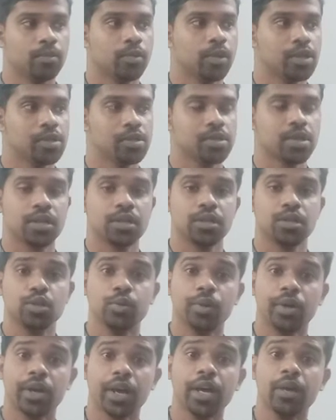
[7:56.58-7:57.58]
what is that?
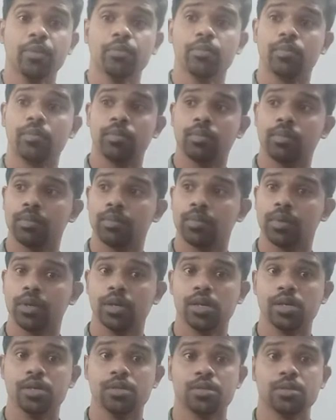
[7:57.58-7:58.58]
Your aim
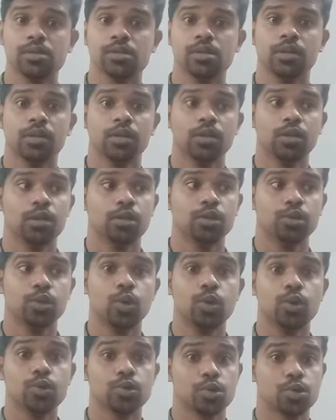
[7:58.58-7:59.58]
is
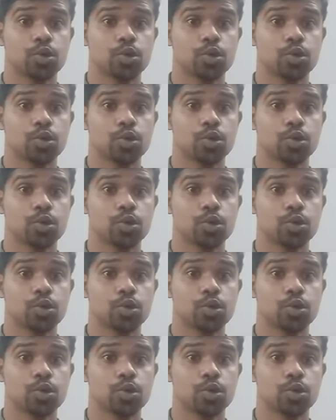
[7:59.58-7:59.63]
not to